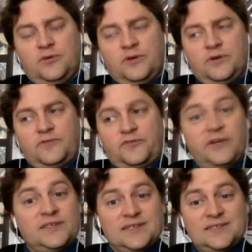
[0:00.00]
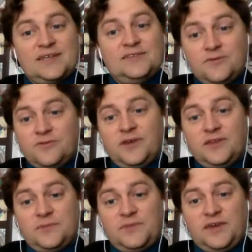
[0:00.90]
For instance, I do
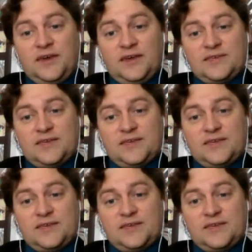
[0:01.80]
think that because